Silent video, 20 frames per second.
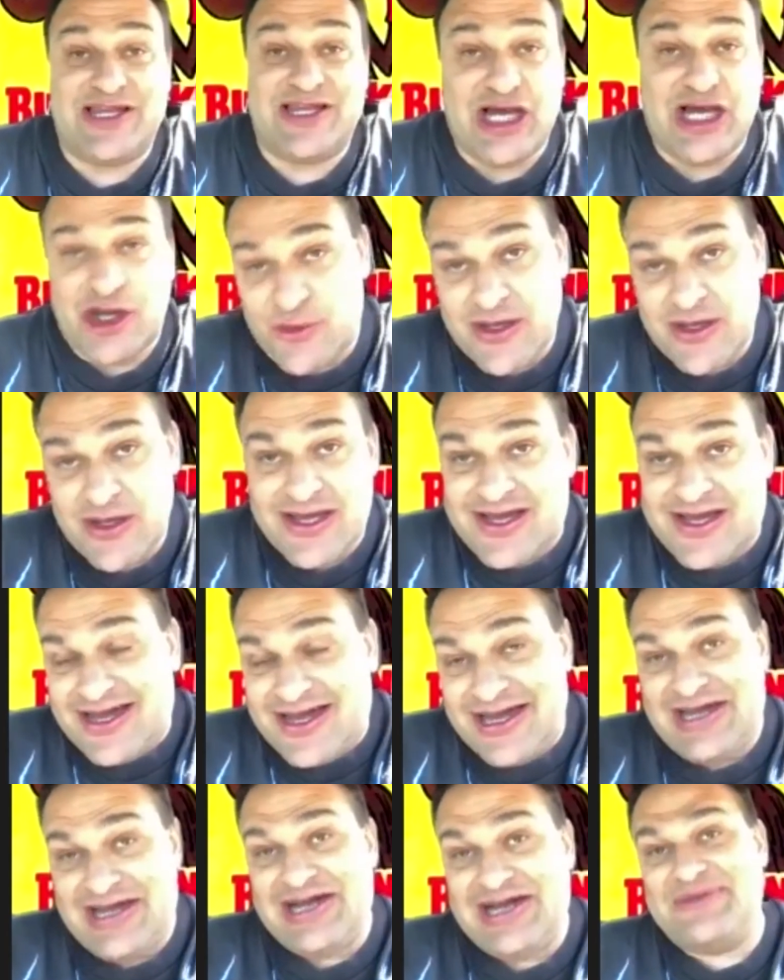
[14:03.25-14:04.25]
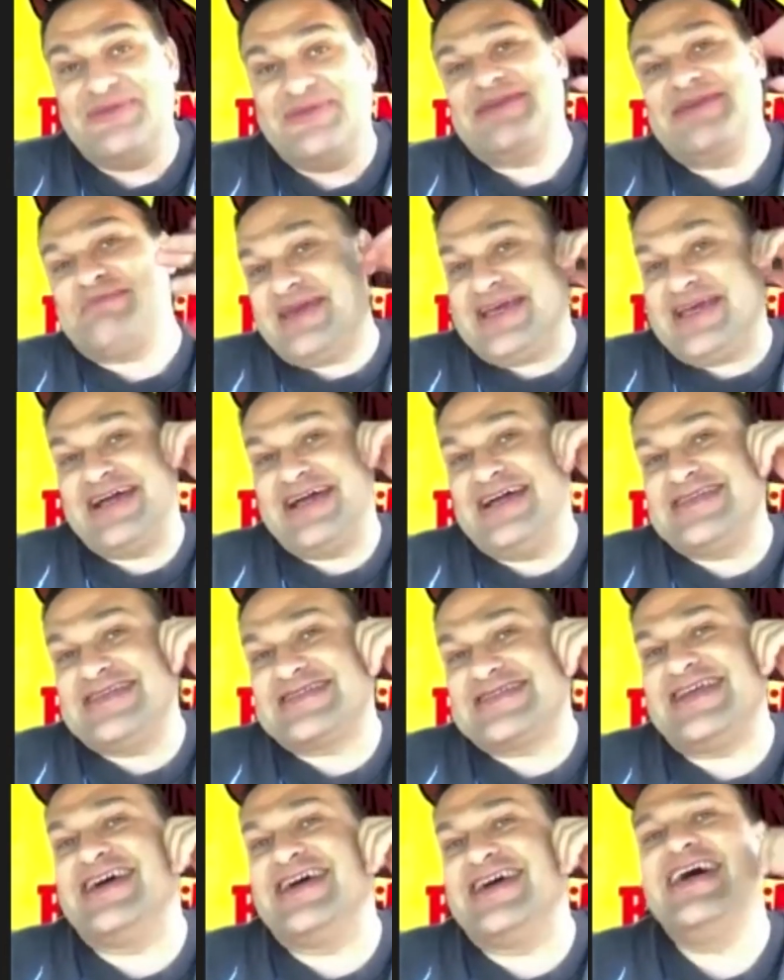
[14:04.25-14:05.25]
low,
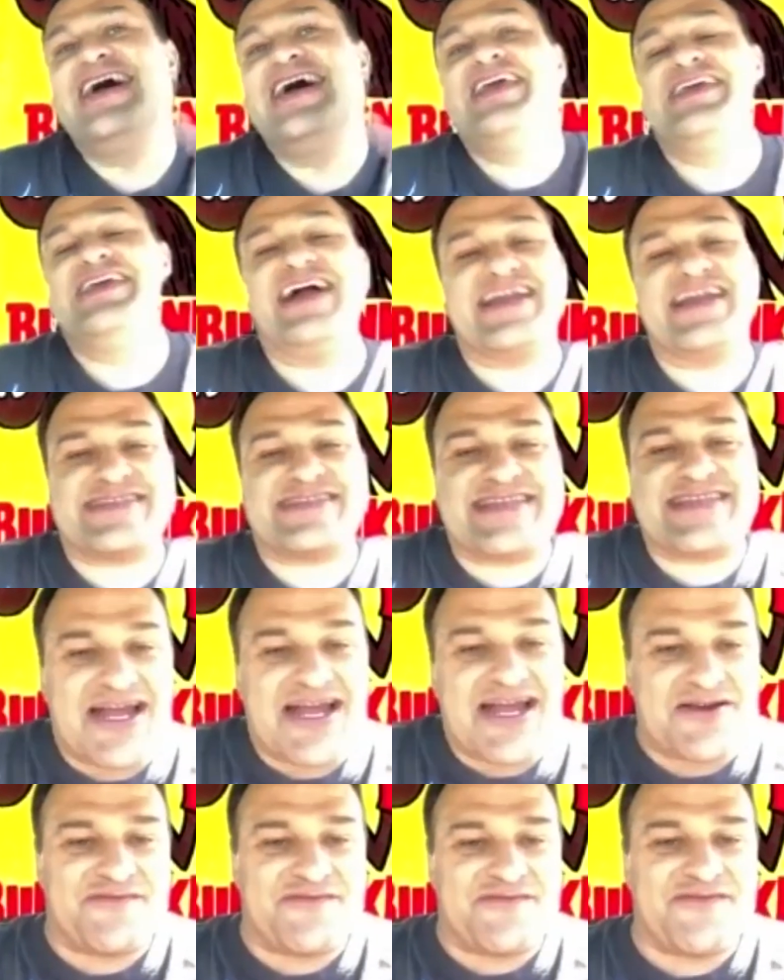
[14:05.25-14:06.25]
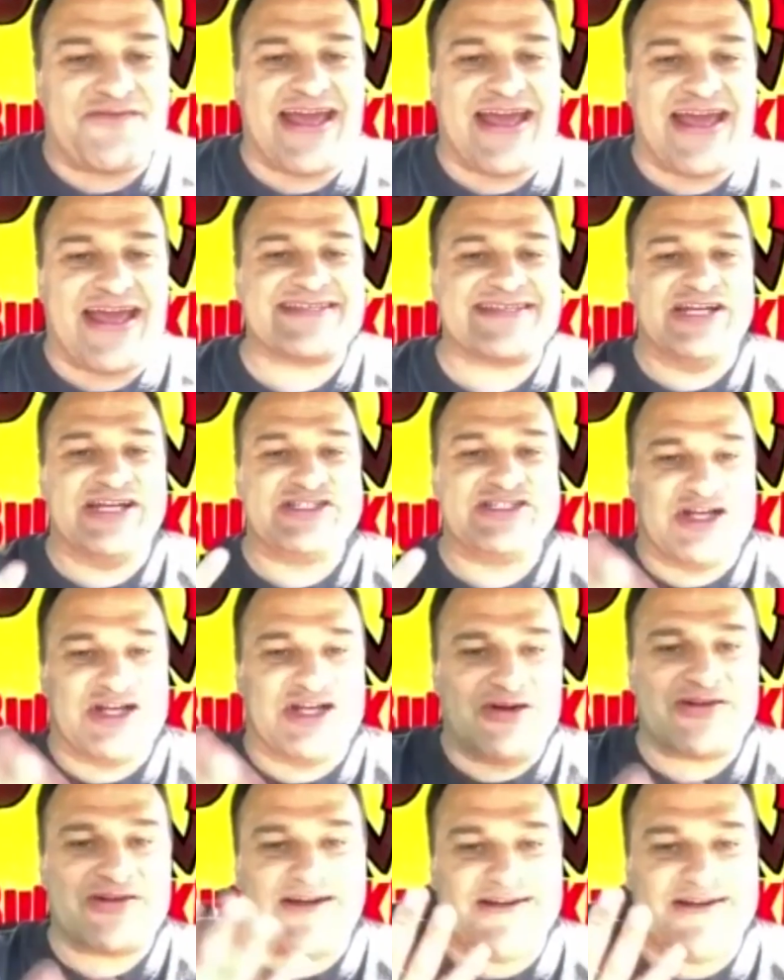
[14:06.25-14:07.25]
because you got to sacrifice
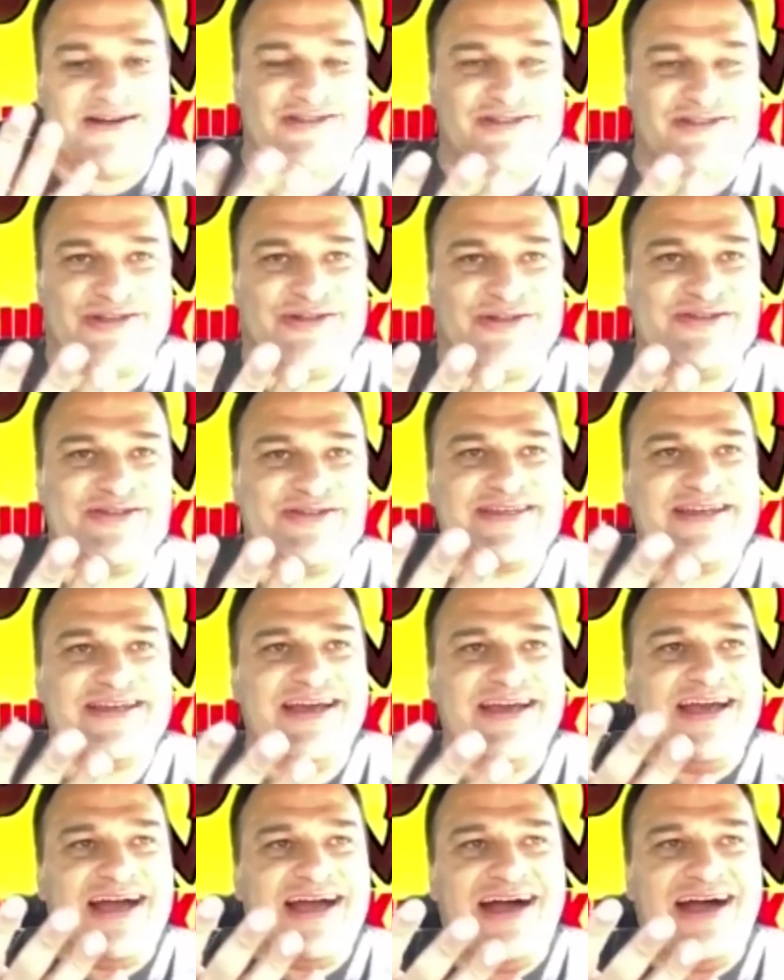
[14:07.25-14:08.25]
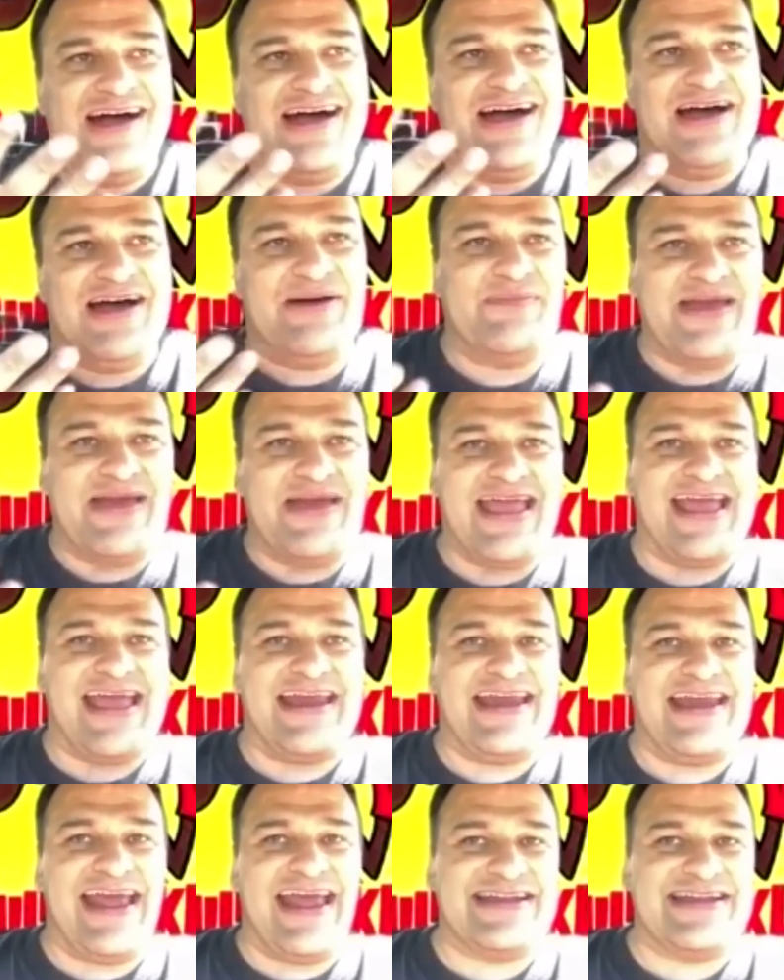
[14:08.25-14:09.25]
adult cartoons
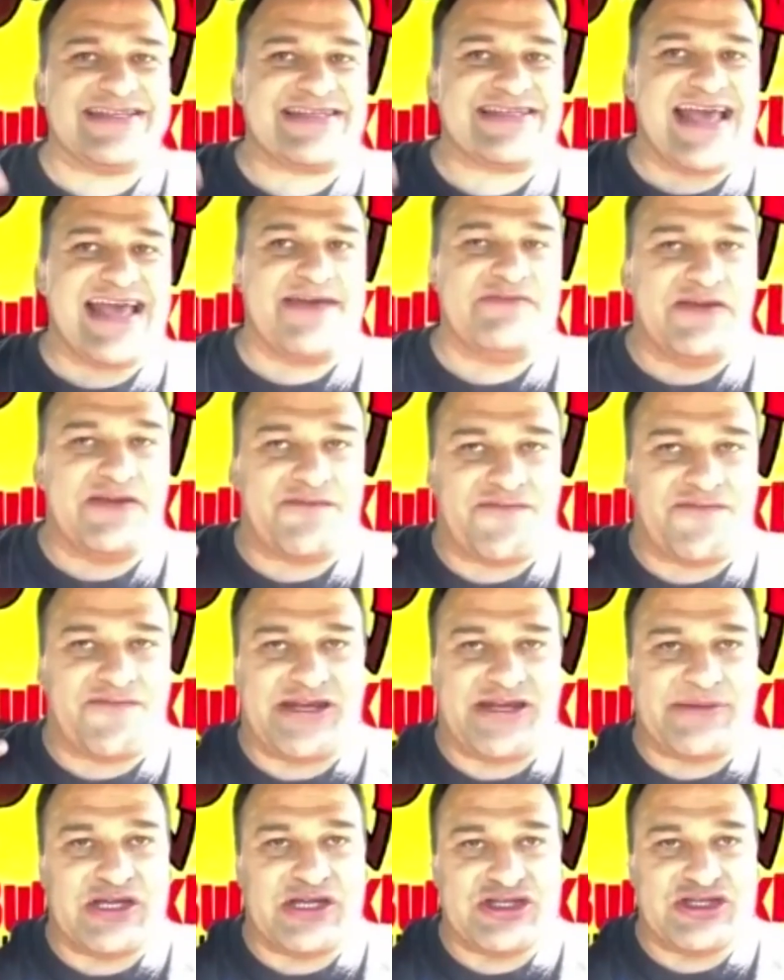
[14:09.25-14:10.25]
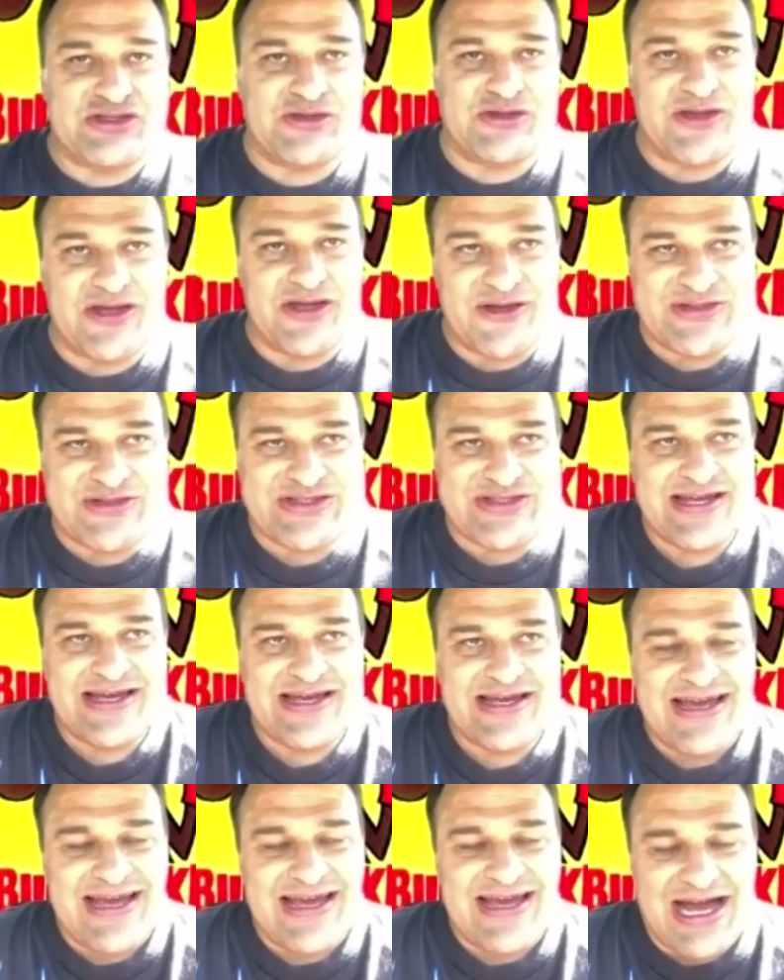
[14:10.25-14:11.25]
and just having the freedom to do those
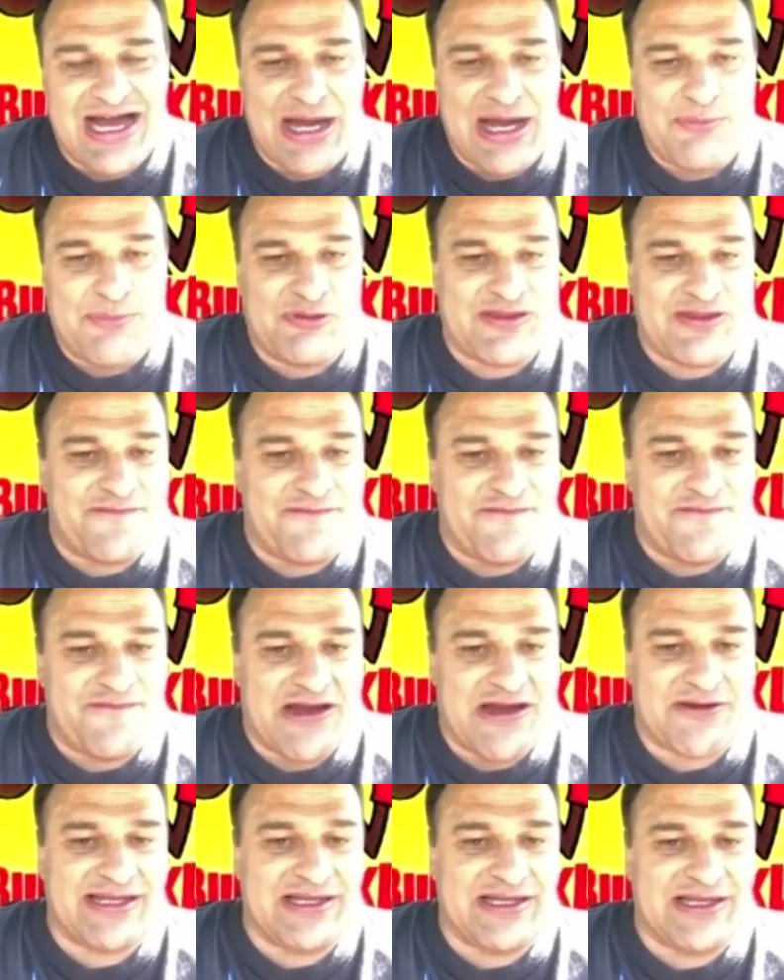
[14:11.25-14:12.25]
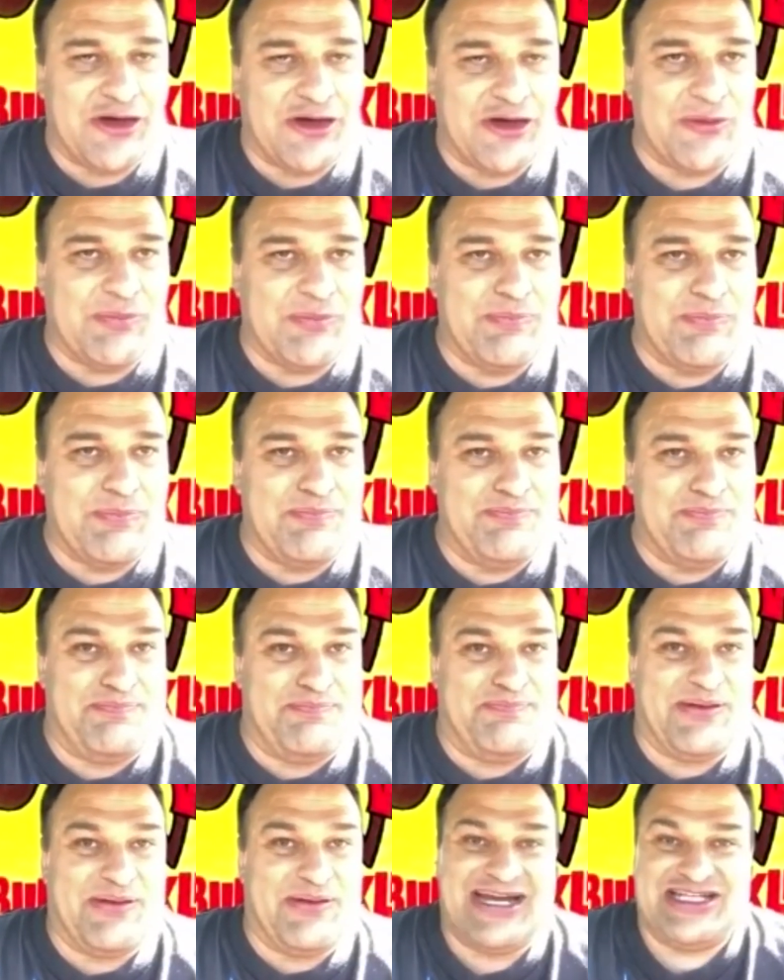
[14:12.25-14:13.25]
with a very low
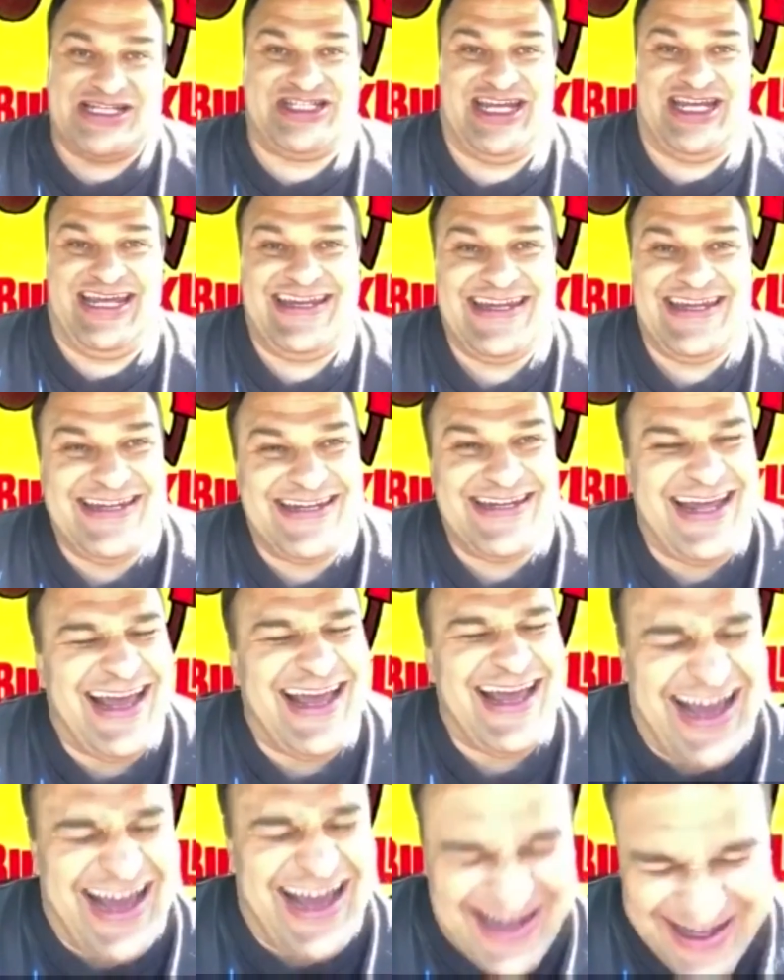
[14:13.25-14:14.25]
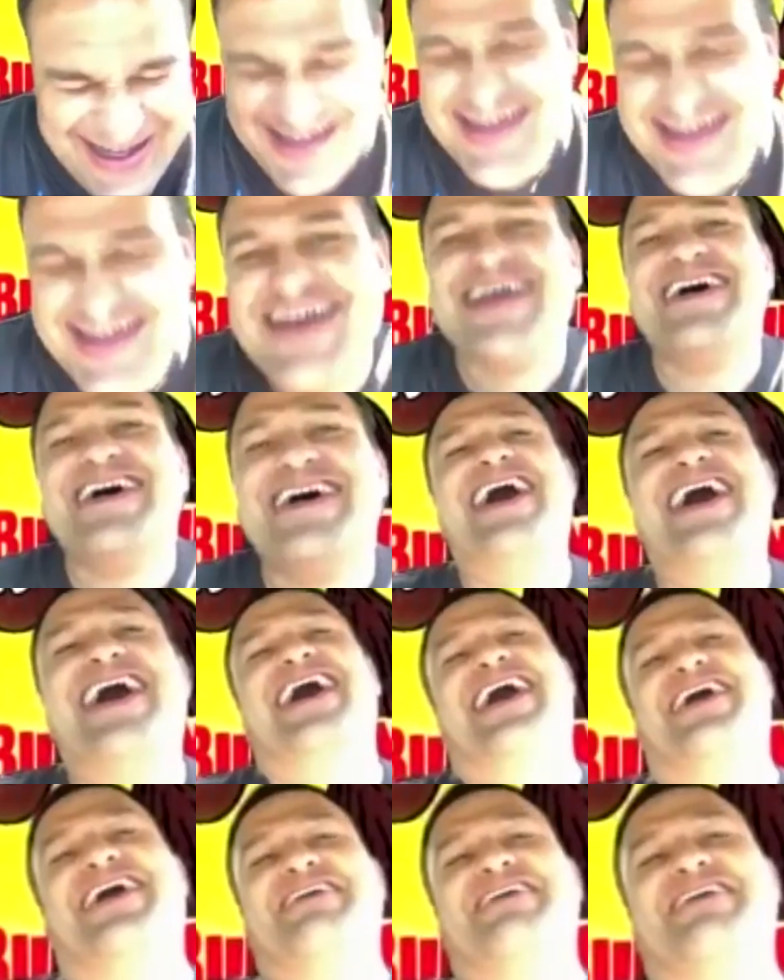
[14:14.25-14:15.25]
budget.
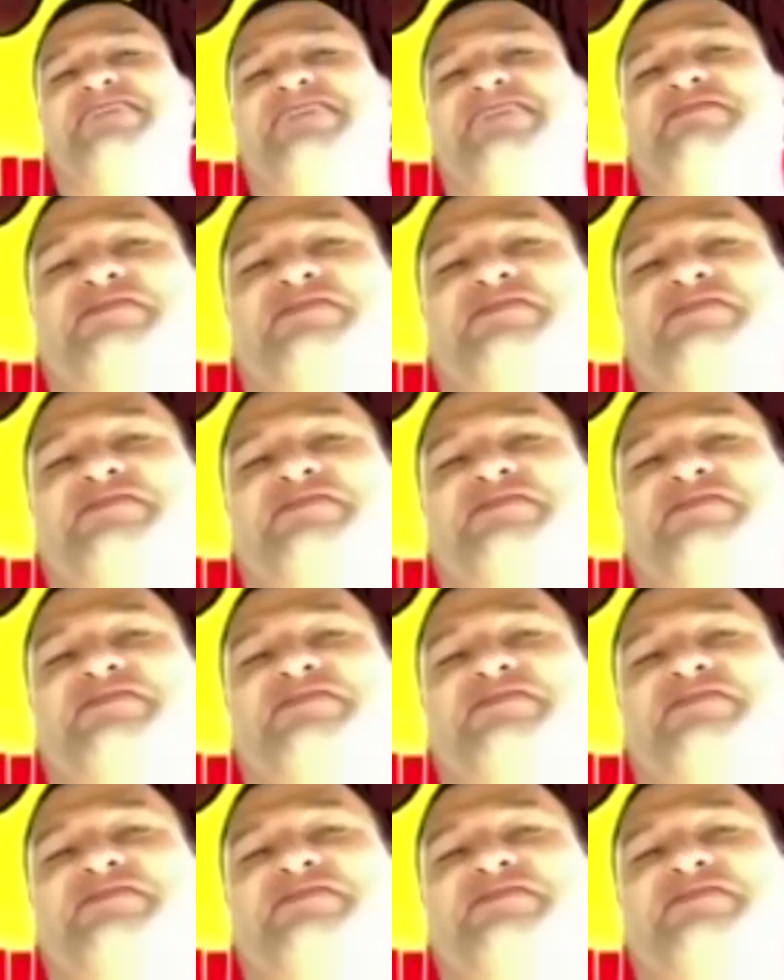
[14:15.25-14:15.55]
I don't